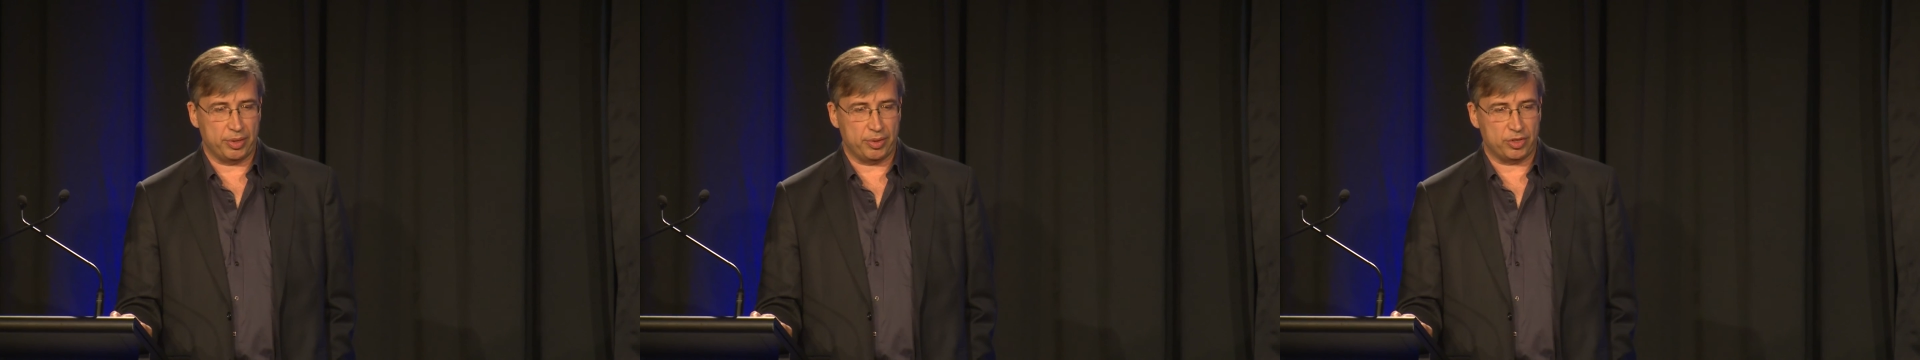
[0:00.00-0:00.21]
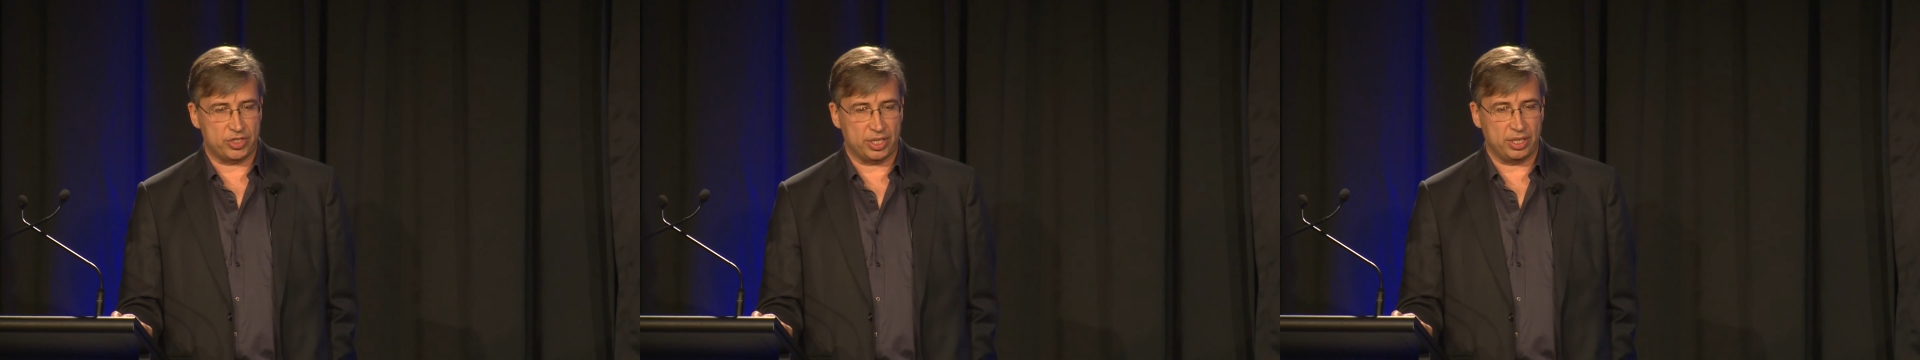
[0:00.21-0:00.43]

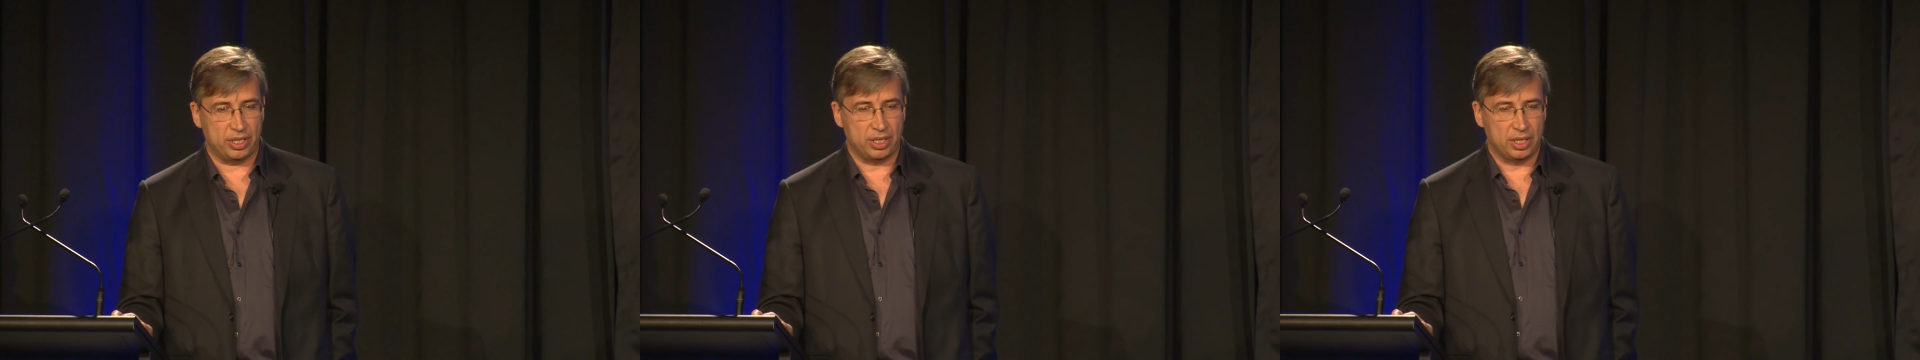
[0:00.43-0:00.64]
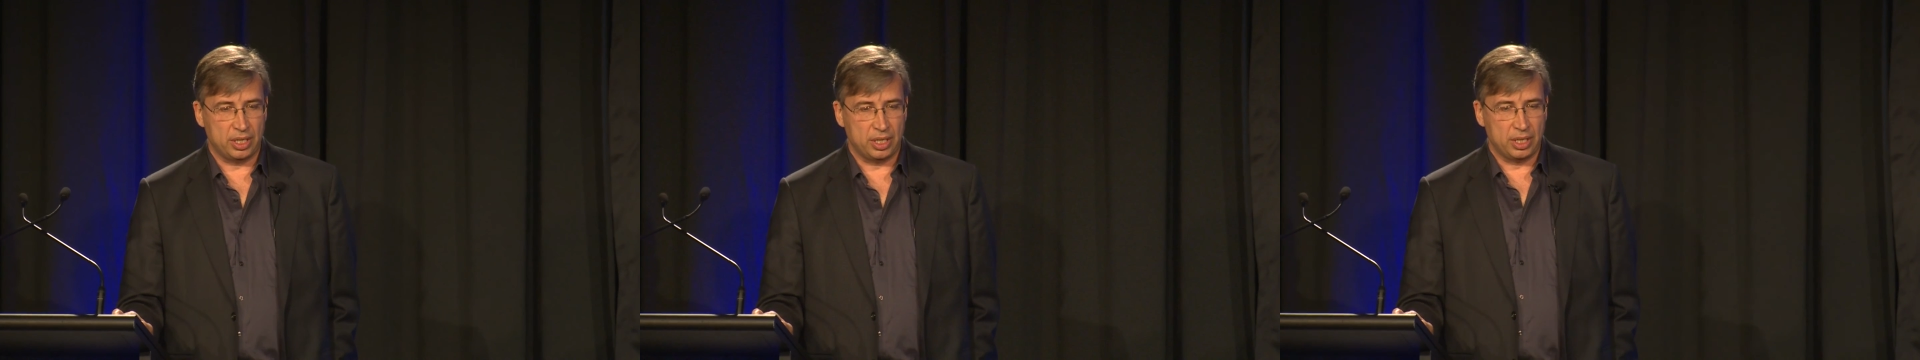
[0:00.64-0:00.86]
interested.
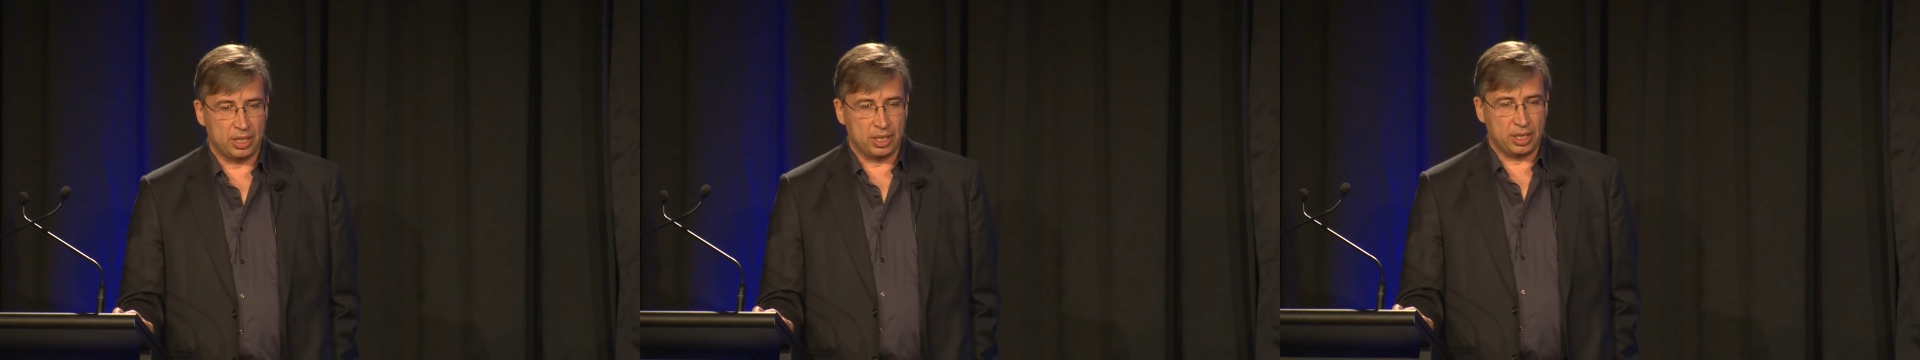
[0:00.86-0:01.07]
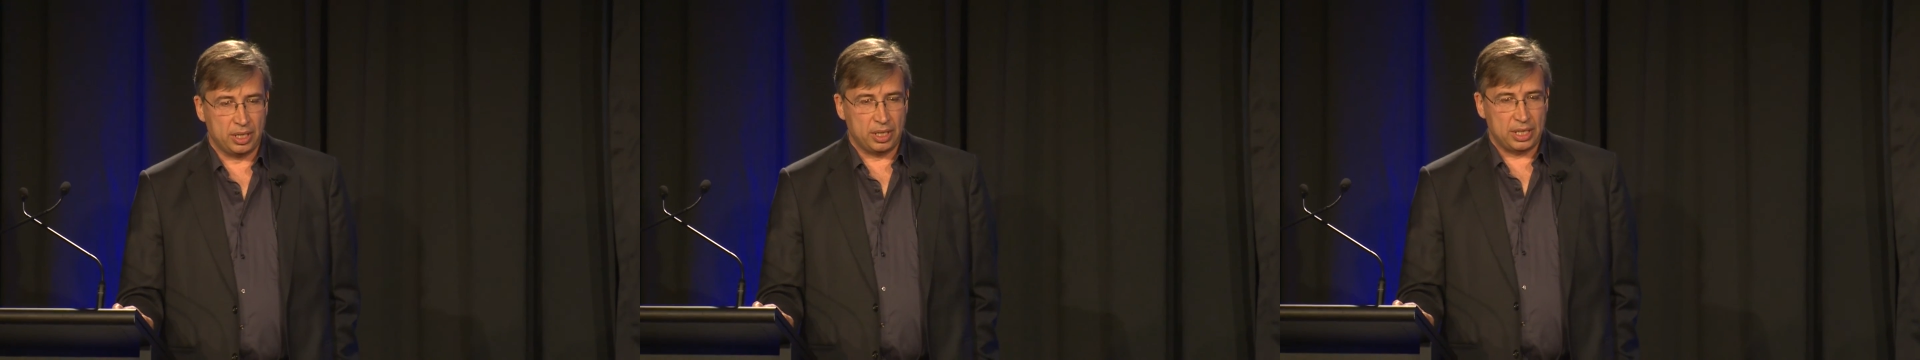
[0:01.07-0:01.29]

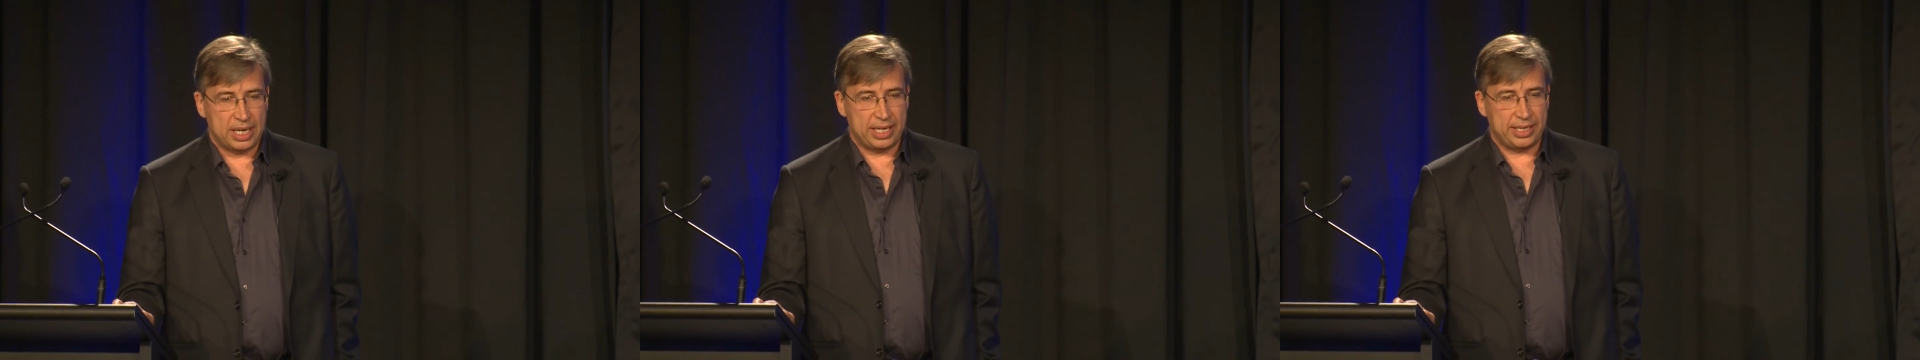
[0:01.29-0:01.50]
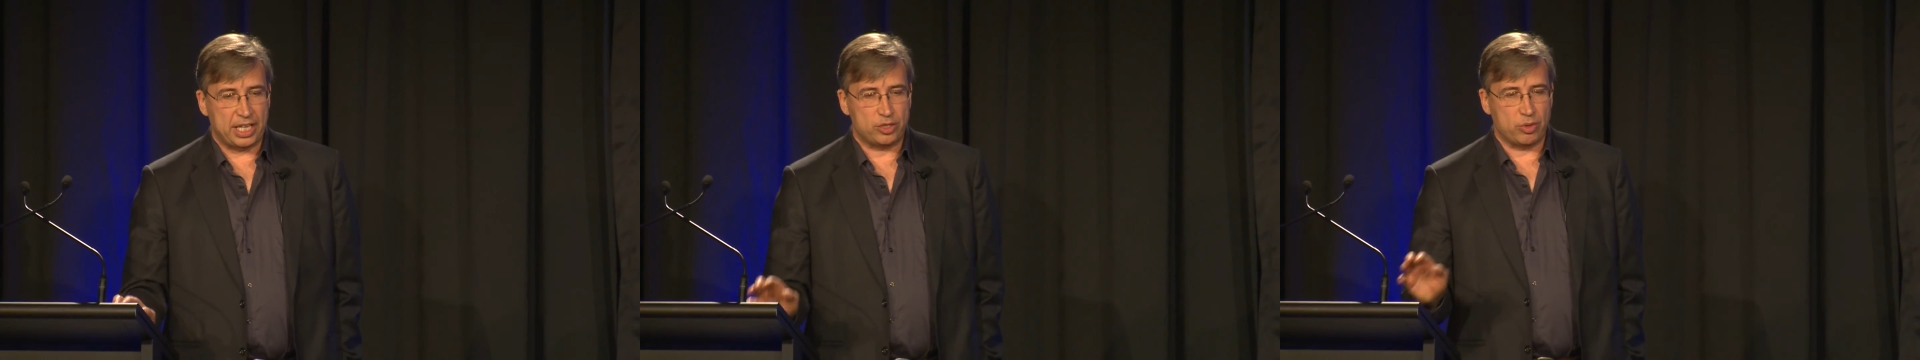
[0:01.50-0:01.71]

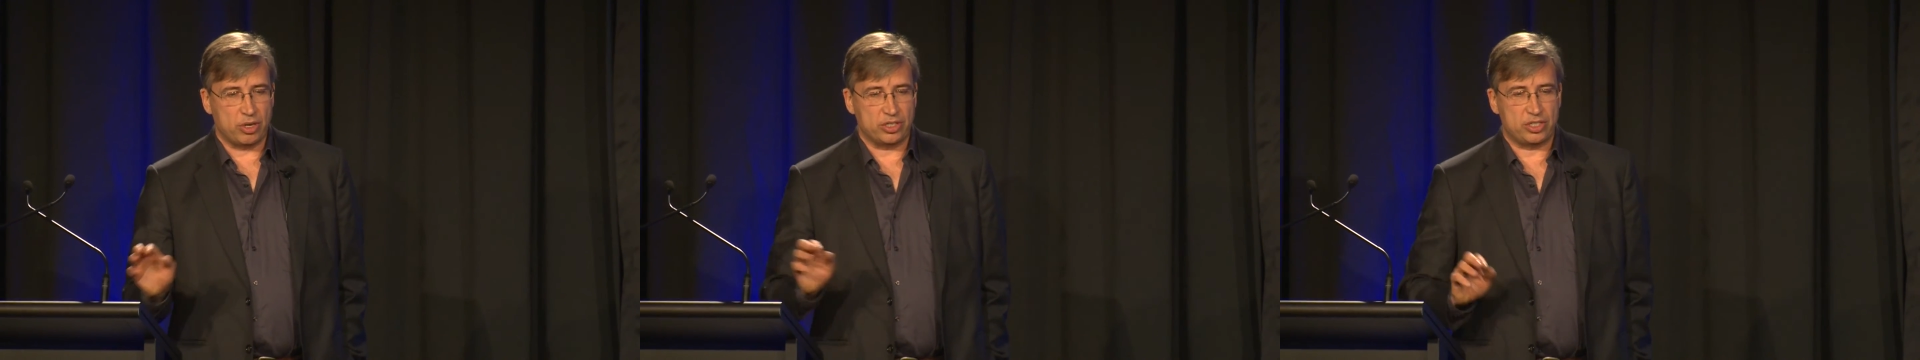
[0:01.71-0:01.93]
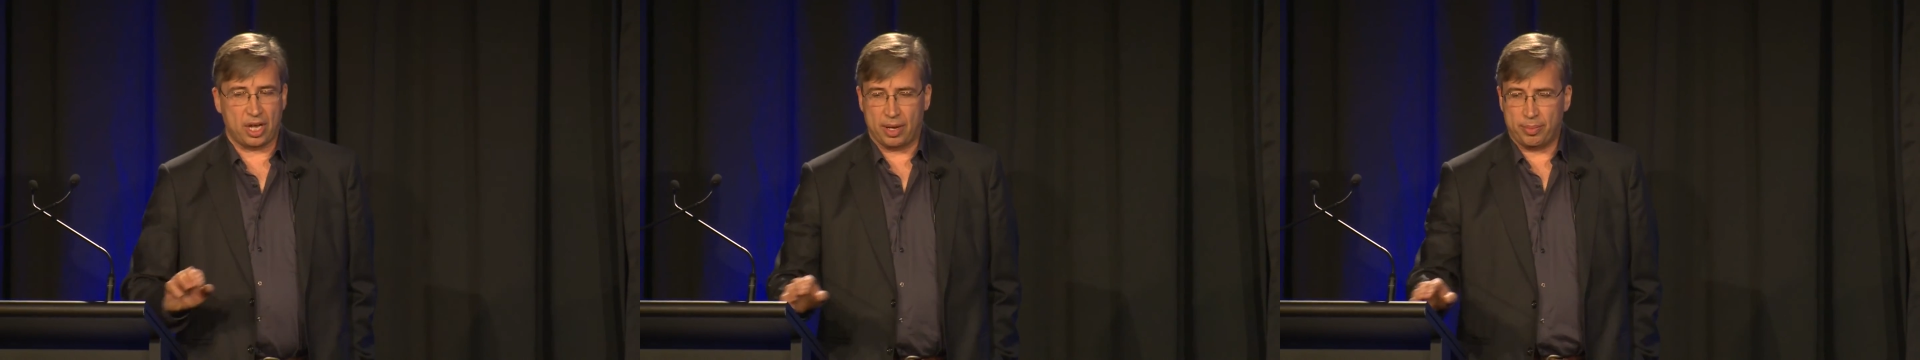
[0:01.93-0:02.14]
And that's where I'll
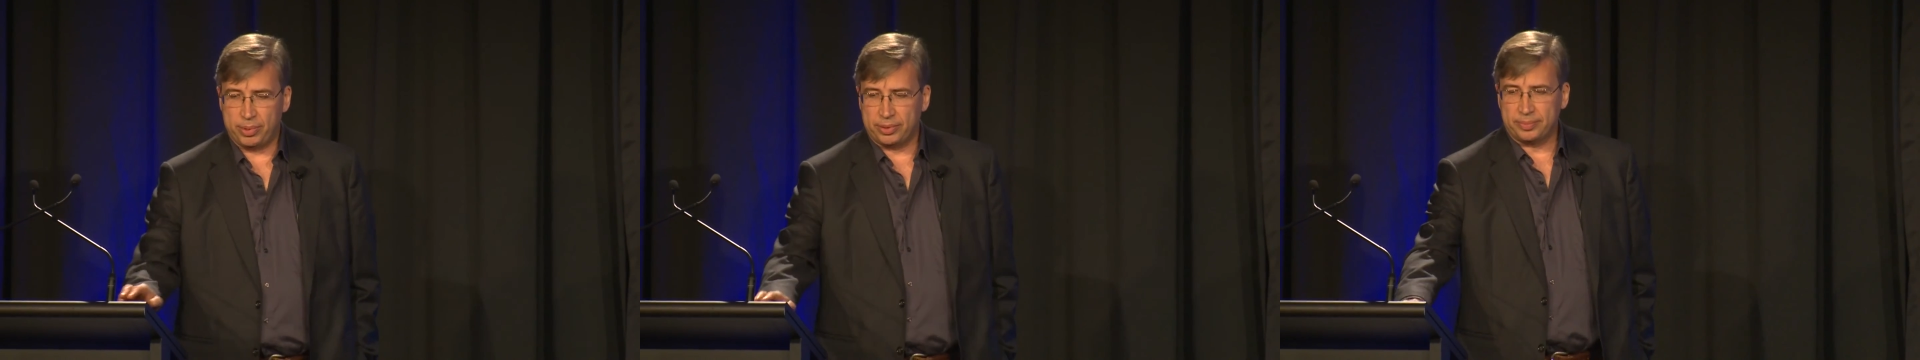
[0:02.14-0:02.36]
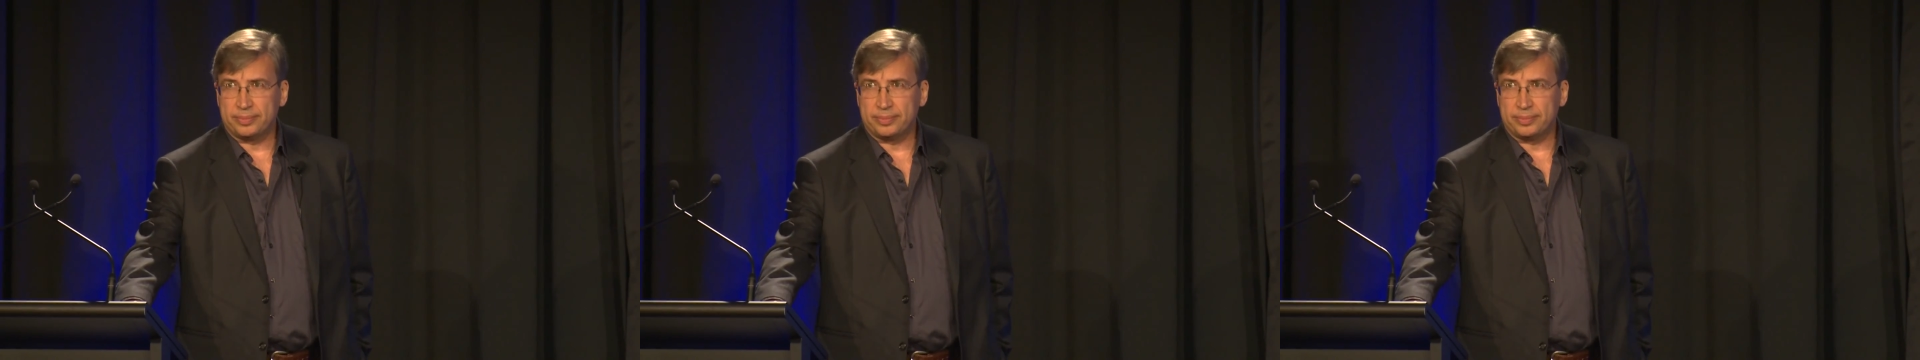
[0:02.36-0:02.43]
stop.